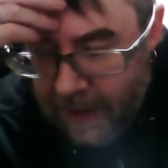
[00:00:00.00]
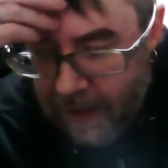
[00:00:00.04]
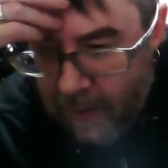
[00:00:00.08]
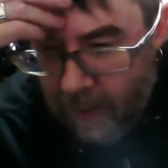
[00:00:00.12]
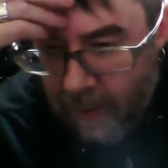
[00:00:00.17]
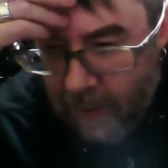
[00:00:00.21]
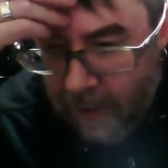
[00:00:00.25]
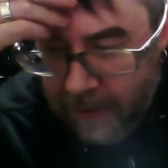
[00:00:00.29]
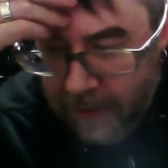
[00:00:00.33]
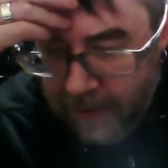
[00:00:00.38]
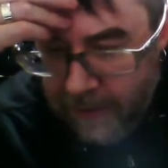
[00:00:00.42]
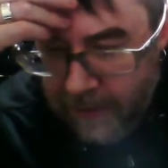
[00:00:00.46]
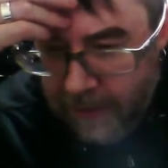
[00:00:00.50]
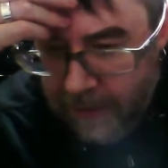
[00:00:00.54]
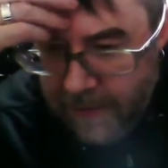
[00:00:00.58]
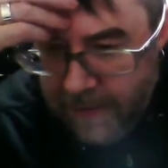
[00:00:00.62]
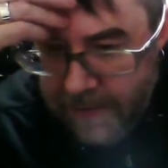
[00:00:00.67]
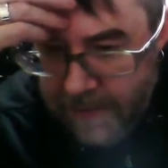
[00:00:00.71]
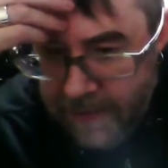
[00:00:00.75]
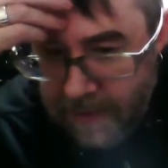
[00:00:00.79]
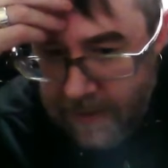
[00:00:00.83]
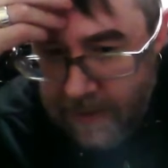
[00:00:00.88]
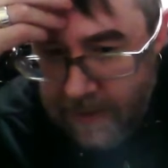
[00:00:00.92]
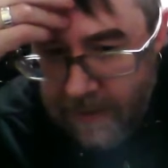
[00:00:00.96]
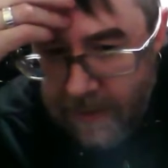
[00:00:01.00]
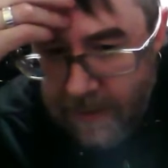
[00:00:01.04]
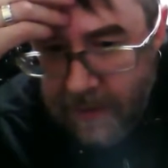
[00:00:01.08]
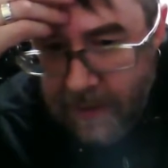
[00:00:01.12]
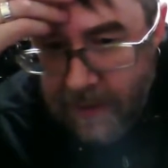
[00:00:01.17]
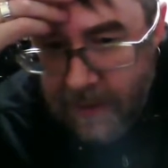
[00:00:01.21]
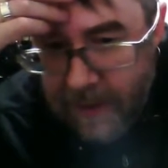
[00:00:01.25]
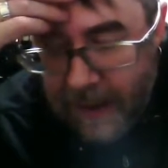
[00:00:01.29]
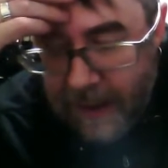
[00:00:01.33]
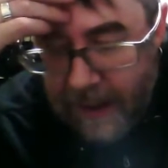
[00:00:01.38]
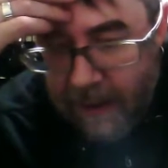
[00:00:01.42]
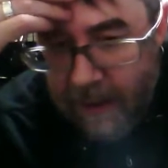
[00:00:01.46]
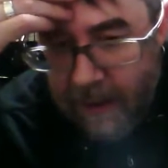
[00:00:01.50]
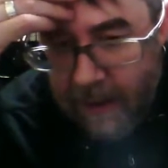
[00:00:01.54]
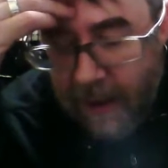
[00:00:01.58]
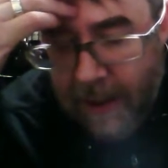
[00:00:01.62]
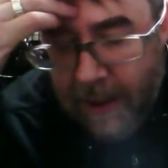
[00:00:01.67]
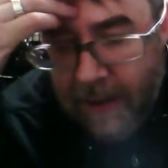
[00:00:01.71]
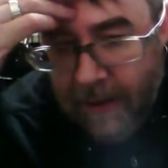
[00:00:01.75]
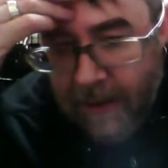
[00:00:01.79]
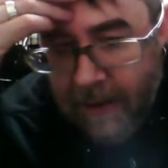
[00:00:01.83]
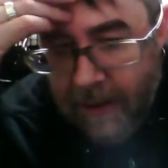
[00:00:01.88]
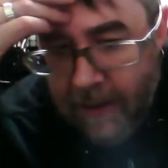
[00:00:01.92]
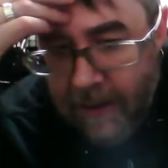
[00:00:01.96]
work those and how
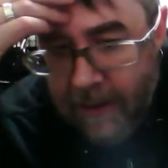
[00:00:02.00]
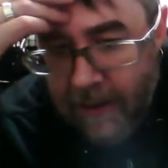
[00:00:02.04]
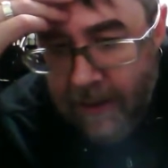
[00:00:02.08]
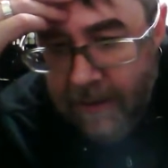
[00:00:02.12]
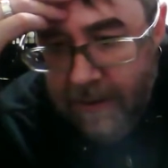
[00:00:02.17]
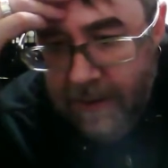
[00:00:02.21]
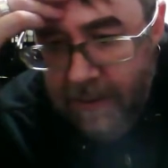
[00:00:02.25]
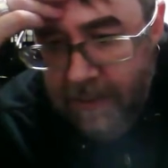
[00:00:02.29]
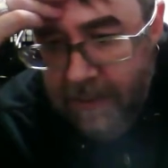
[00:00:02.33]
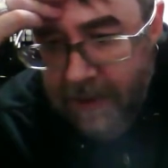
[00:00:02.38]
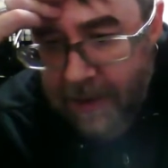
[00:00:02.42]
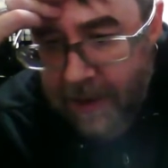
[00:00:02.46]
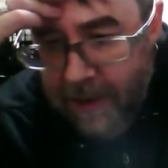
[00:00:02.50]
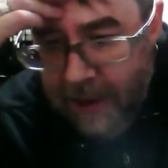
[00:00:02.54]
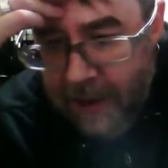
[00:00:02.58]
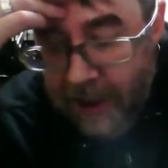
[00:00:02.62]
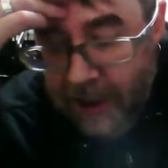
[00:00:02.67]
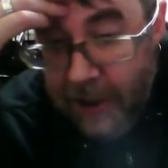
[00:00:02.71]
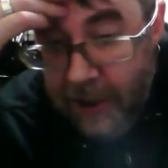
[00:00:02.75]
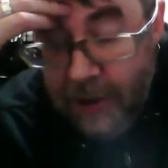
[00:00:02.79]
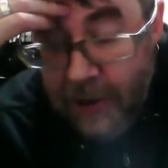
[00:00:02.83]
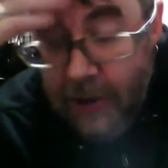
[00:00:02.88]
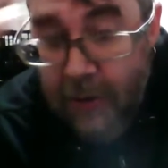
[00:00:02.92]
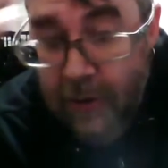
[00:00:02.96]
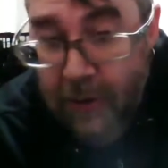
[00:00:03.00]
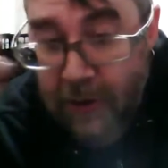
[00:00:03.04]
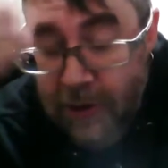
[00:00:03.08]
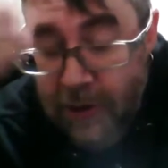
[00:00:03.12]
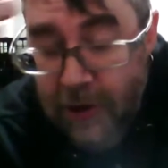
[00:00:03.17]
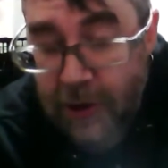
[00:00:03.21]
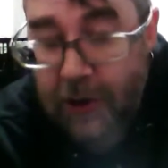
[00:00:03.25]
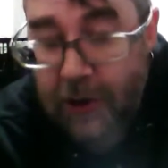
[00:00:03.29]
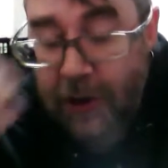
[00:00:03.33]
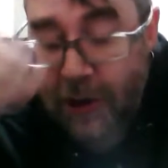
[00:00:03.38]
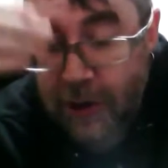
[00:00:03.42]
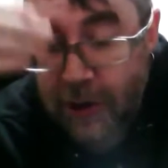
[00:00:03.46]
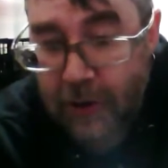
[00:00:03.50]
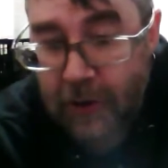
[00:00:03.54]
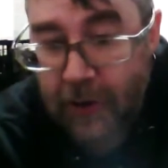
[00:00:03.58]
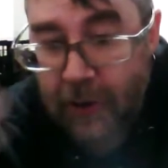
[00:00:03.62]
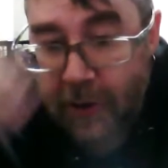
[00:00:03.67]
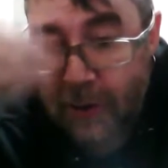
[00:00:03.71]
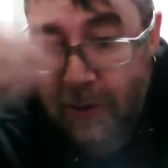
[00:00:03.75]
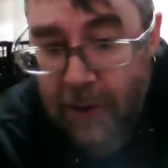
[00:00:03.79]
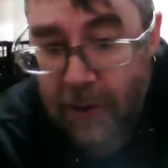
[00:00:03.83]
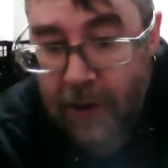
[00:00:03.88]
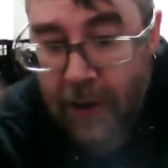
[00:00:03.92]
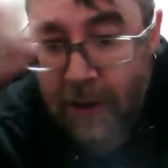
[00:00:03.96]
and, the ability to
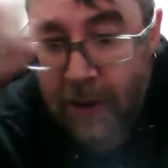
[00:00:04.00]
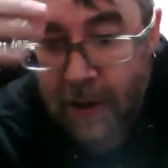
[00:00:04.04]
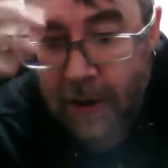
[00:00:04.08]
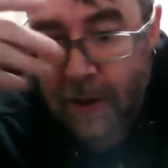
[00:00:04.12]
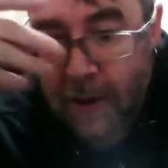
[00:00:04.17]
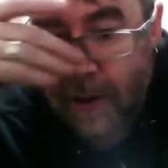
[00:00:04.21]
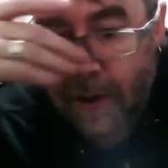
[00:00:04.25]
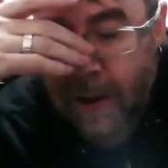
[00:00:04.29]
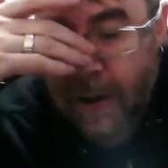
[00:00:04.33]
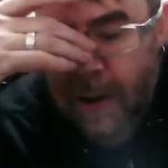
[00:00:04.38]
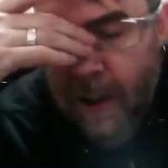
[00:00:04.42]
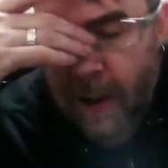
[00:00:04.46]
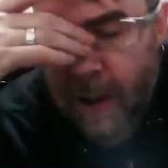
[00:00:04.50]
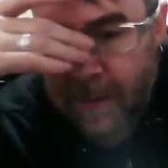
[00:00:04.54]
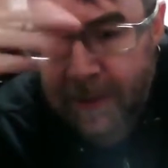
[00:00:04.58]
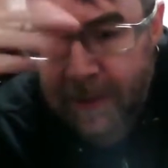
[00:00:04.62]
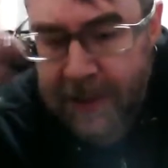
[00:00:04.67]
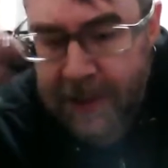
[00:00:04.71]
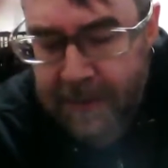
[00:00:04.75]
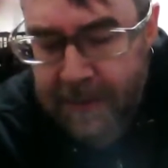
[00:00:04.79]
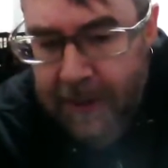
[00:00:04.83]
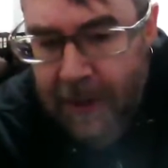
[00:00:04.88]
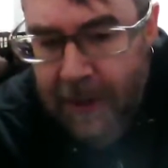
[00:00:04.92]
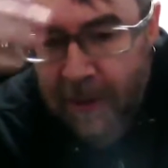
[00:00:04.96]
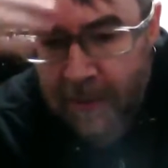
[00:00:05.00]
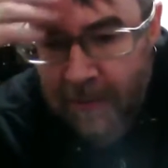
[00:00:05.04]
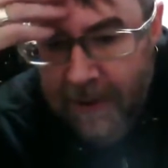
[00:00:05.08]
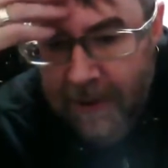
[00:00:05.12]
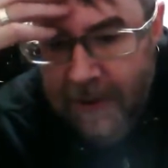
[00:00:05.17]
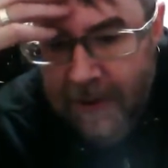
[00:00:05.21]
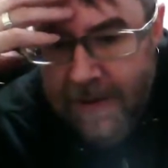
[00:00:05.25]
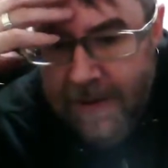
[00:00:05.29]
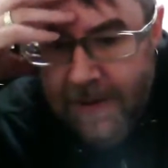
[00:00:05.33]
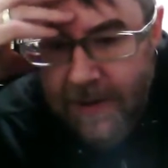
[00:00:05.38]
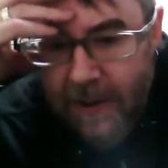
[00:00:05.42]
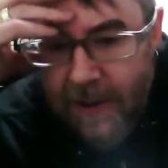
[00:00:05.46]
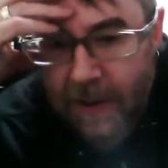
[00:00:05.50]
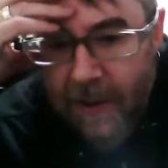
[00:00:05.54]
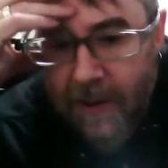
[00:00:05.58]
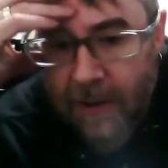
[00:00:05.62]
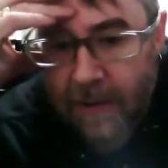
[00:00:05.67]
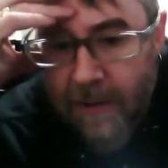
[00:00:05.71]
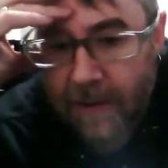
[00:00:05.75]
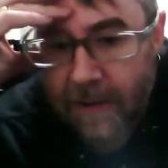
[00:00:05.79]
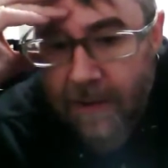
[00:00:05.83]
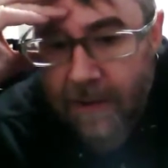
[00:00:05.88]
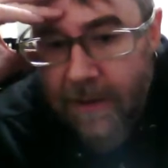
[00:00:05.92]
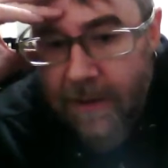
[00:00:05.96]
do experiments, and
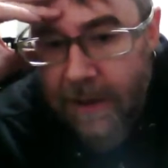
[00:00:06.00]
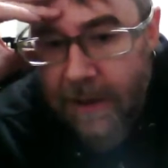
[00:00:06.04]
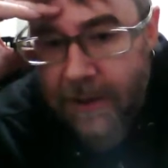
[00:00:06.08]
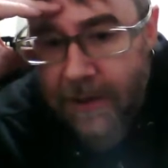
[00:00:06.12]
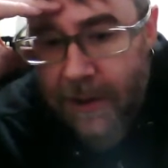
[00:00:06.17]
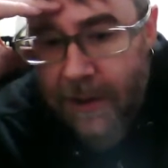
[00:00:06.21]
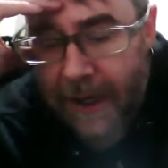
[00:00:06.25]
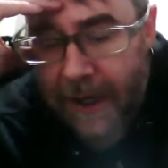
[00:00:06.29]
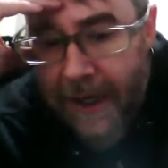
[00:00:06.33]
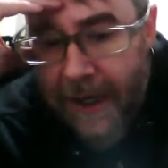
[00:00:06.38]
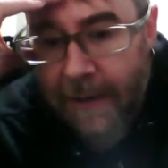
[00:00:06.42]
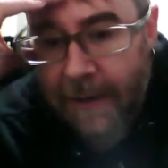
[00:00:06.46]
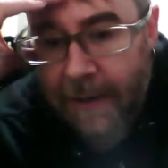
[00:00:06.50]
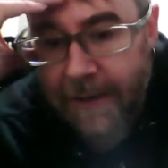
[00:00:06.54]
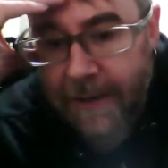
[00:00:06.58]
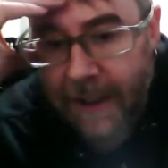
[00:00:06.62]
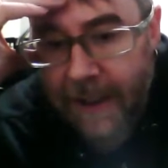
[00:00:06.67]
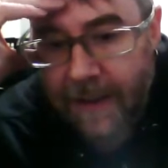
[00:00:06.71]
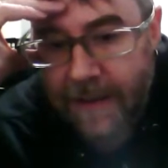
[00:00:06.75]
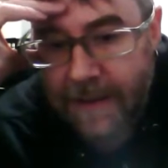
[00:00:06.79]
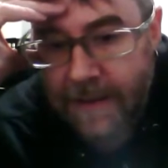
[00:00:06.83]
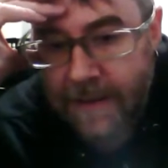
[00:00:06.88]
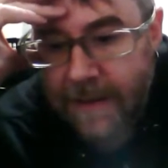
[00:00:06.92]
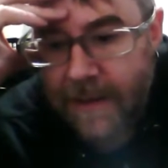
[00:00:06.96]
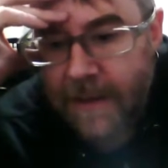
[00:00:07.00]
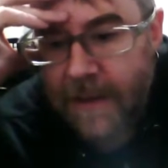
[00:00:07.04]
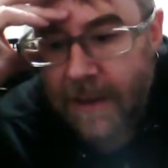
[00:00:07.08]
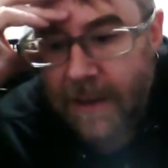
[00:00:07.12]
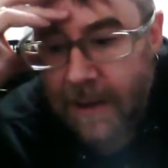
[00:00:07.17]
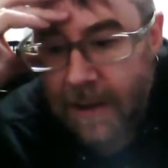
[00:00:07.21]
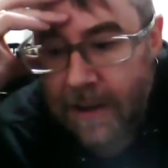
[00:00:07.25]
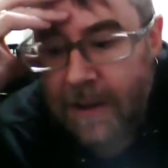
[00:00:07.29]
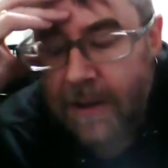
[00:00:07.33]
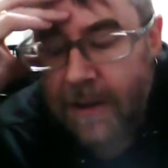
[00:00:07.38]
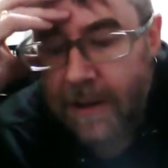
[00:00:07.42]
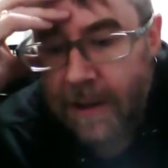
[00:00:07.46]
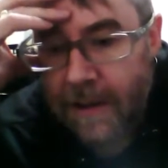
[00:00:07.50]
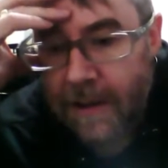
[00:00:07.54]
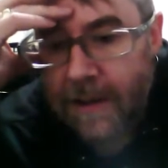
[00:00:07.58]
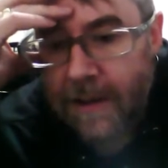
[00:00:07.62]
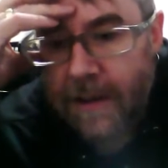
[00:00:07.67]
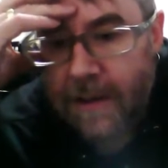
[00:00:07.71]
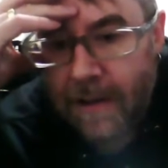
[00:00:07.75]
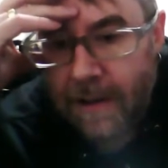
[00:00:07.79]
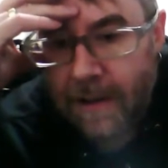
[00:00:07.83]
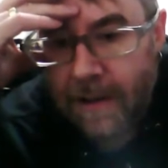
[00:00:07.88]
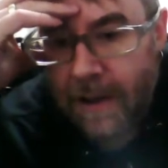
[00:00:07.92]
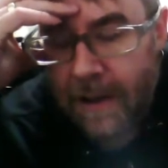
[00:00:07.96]
try out
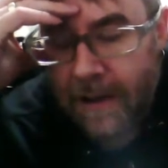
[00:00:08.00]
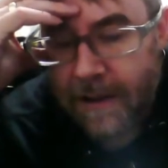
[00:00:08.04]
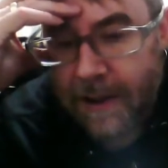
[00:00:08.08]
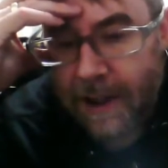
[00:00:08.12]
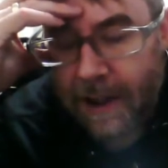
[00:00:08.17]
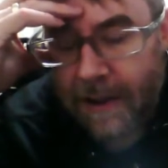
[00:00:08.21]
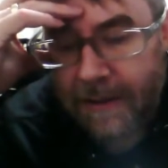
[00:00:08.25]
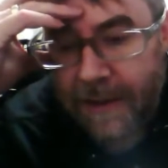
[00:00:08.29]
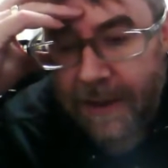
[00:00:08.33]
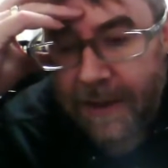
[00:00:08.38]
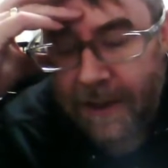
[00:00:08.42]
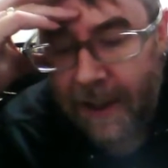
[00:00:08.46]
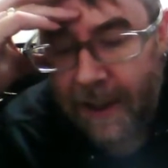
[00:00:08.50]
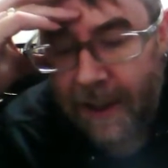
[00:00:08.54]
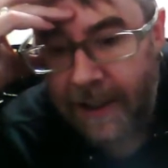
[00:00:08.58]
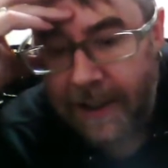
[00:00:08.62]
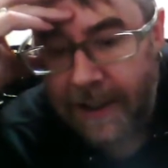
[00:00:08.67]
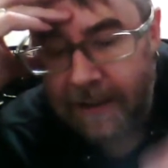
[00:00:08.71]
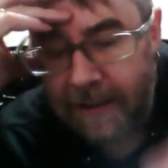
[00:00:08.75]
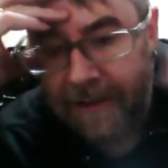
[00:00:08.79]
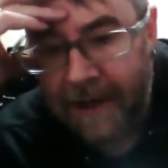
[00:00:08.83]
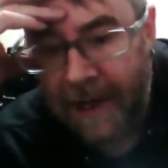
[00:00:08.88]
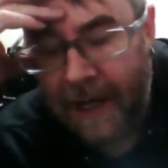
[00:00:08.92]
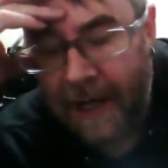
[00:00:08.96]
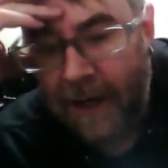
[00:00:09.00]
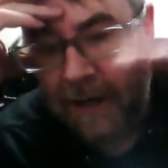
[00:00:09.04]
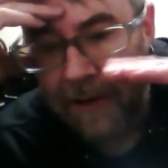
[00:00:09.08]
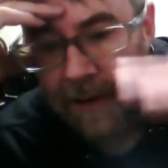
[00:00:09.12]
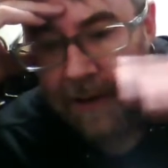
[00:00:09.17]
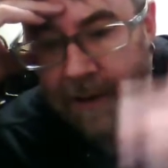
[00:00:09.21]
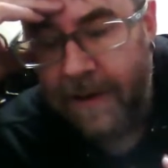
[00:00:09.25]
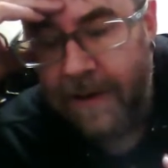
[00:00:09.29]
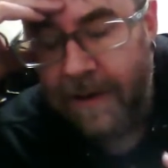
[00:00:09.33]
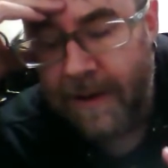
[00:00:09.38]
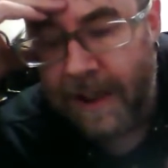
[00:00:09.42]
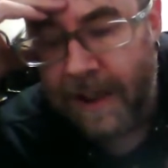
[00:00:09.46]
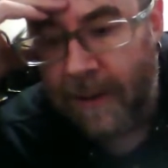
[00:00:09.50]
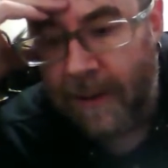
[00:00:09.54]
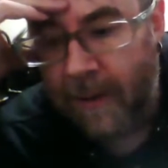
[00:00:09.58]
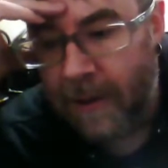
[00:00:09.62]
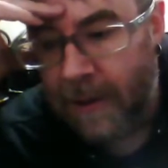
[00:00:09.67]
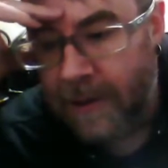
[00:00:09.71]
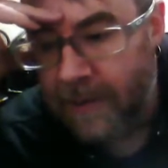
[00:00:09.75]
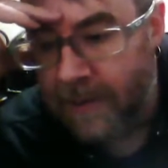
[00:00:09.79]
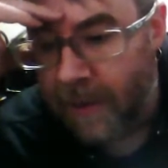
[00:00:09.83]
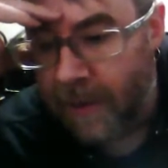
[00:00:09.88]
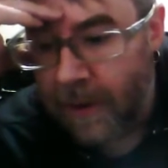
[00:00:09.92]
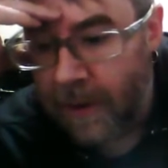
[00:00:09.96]
and kind of get an idea of how the
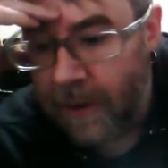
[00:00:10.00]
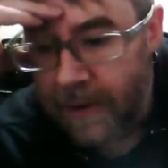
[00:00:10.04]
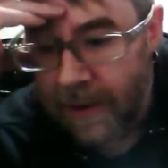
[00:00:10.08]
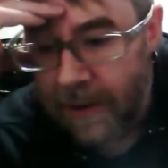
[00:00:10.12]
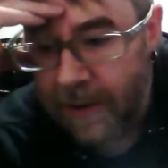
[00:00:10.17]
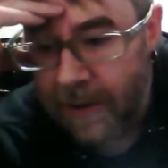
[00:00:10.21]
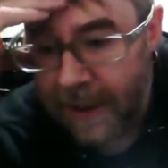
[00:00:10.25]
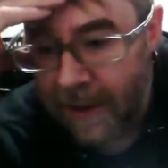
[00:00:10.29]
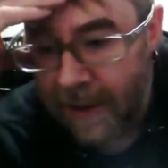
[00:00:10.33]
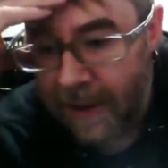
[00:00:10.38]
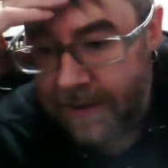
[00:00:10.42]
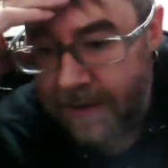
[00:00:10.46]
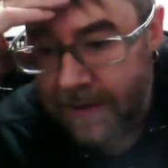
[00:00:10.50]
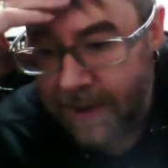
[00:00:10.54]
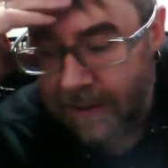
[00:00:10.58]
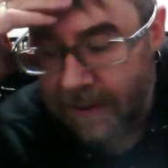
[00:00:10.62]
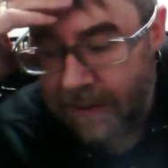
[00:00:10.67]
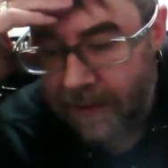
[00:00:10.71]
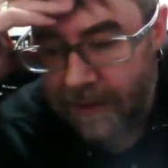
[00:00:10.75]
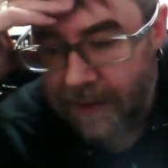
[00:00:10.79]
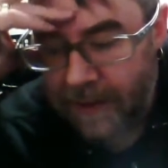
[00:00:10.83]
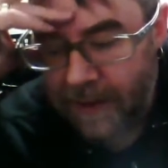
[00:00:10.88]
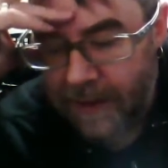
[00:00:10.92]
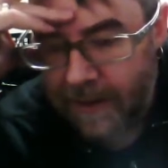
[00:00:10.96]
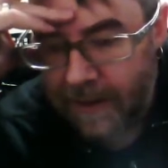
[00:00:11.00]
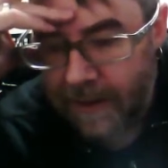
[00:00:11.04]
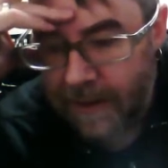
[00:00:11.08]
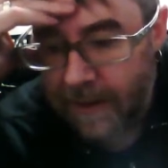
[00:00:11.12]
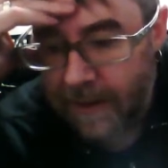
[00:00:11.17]
networks work and layers and everything.